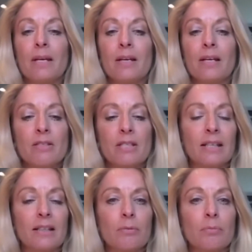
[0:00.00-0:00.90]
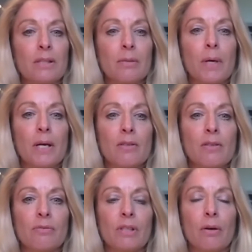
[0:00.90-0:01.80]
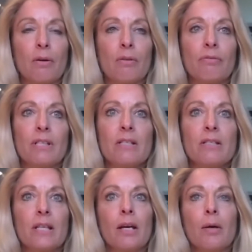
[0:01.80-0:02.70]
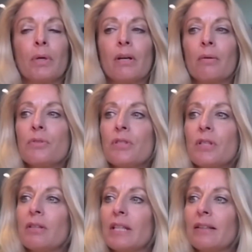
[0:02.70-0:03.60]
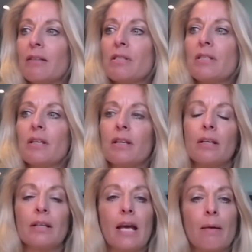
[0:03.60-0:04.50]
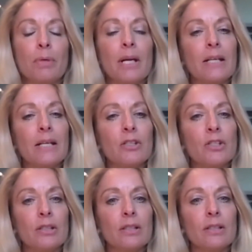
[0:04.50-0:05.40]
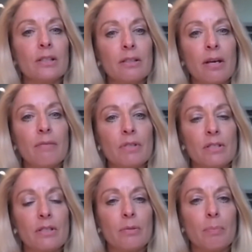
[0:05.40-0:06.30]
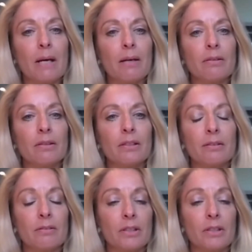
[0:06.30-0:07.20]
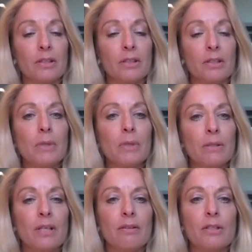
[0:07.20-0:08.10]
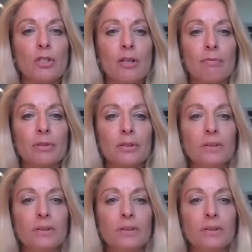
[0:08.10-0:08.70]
seeing them and the buzz of the office. But I also think there is an apprehension and a nervousness about the commute and the travel,